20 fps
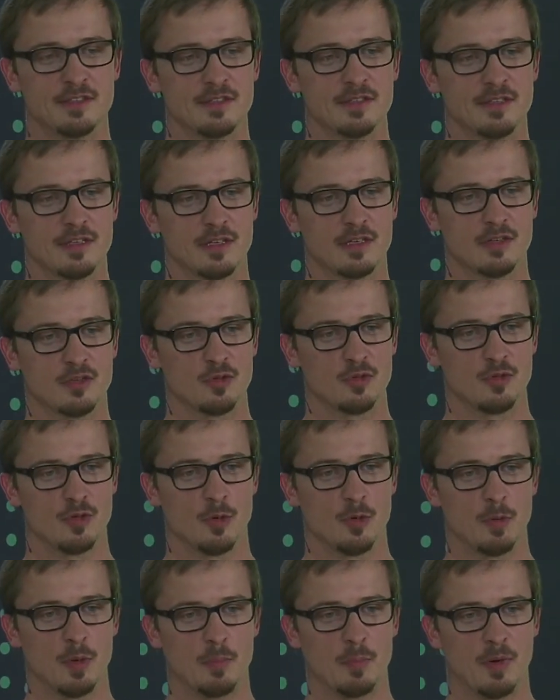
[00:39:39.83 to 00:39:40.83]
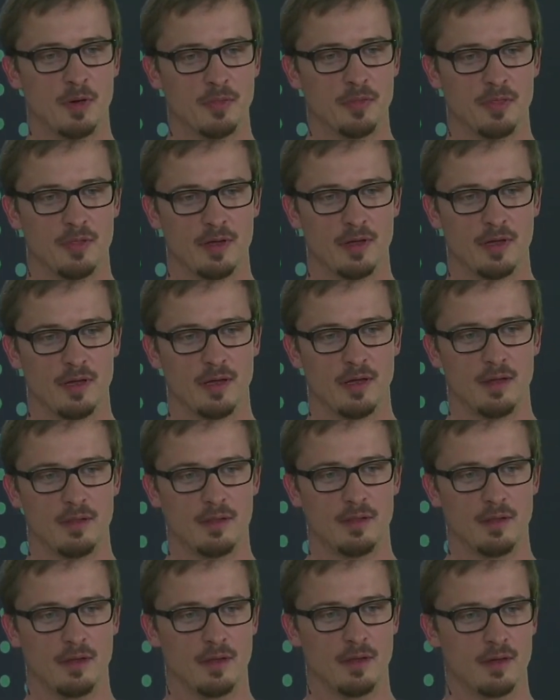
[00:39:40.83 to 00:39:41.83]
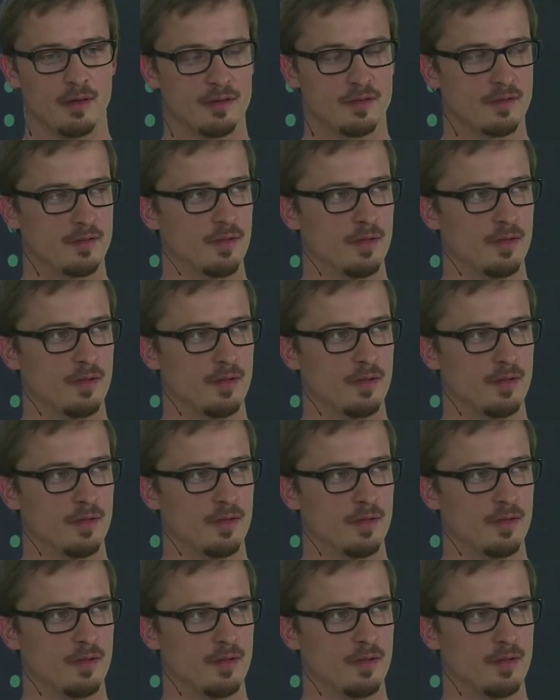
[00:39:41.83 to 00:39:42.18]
to know about the